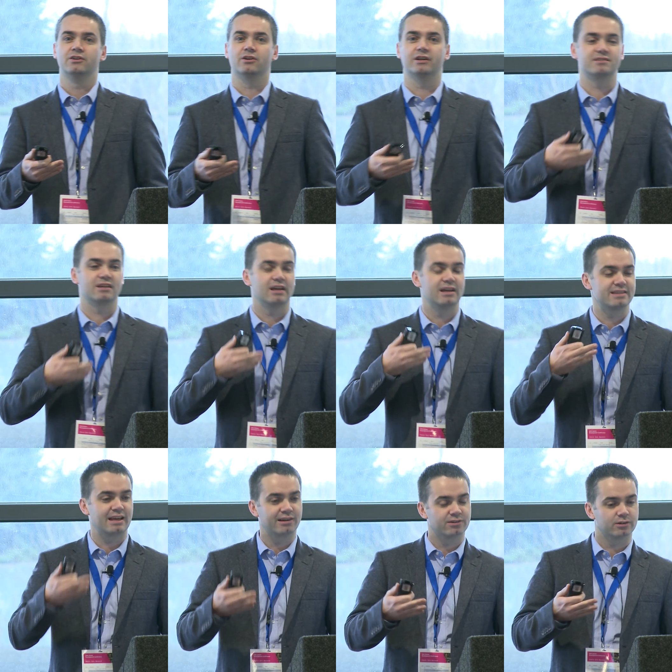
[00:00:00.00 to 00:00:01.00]
You know, and as
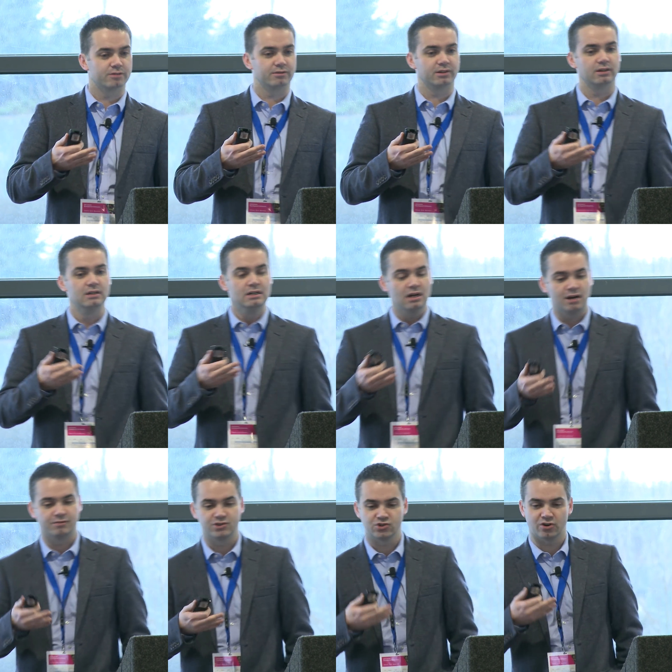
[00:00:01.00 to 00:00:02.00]
editor
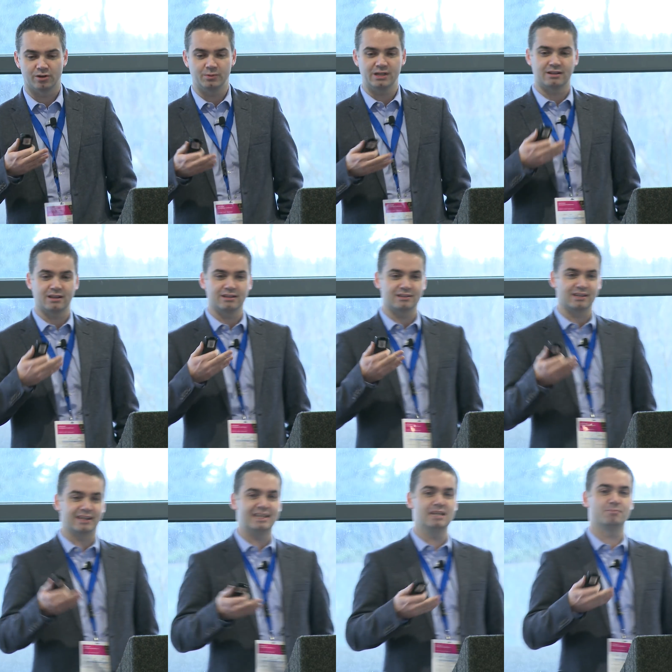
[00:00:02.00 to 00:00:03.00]
of a journal, it's a
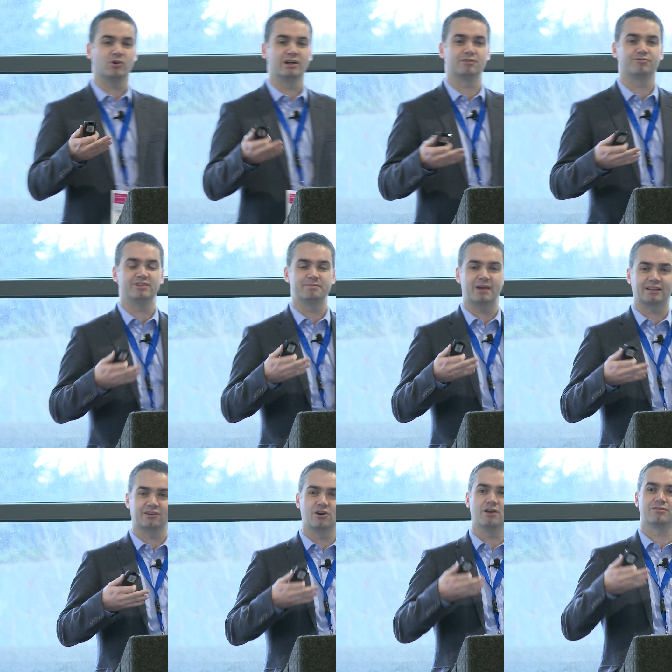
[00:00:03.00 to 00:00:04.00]
key point of feedback
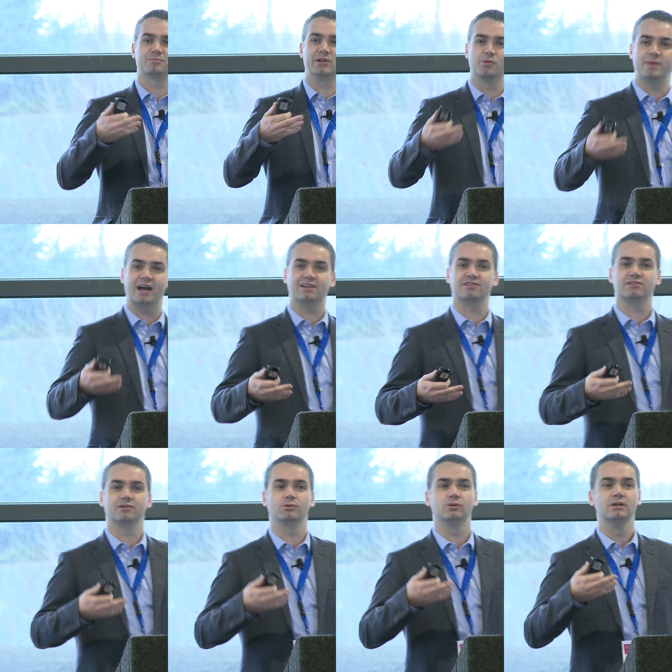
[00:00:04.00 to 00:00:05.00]
that often we go back
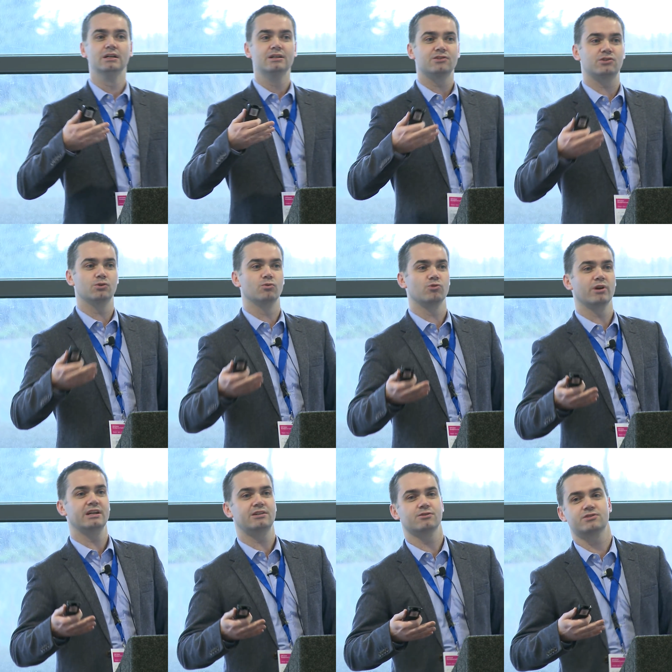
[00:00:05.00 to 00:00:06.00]
to
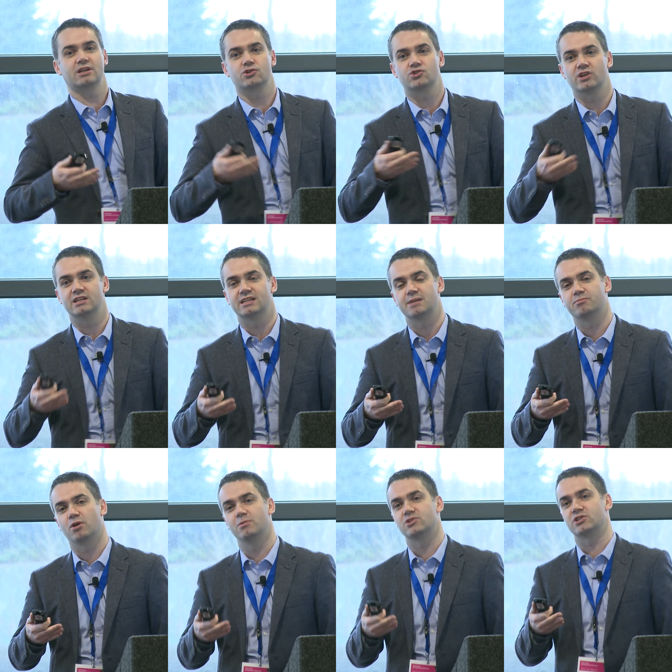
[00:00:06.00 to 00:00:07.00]
writers that are trying to get
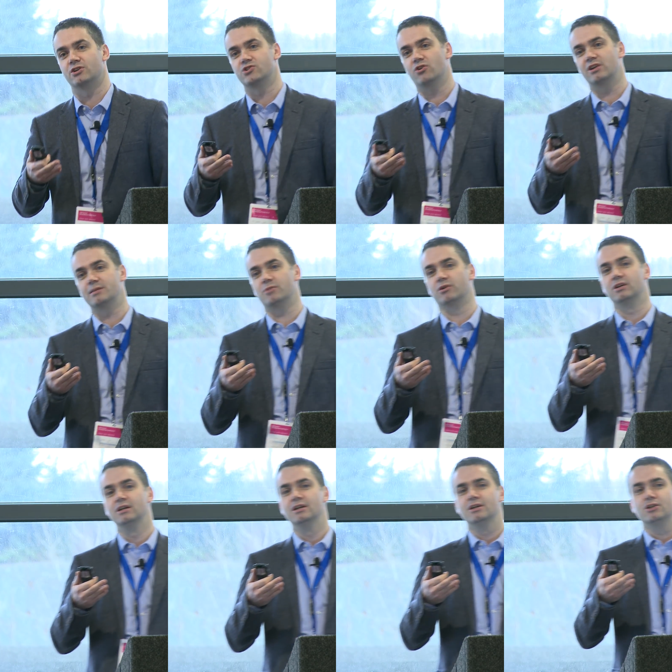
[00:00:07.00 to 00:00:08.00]
published in our journal about.
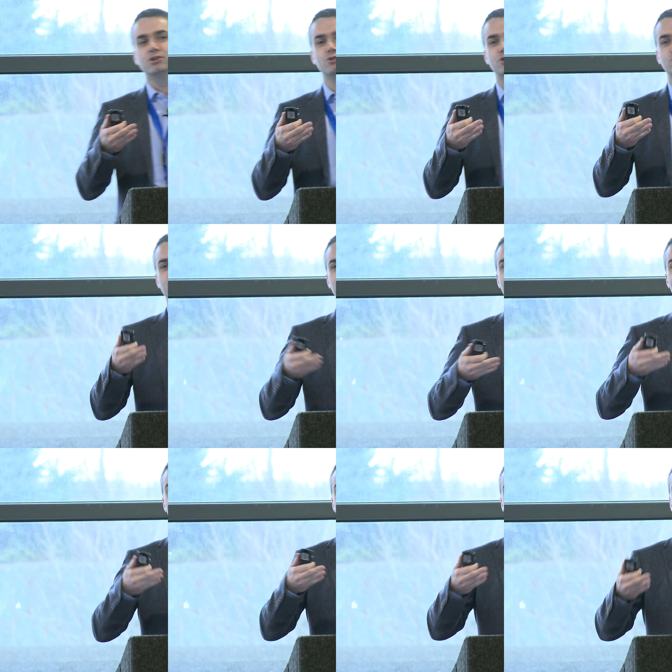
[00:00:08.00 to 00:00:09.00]
You try and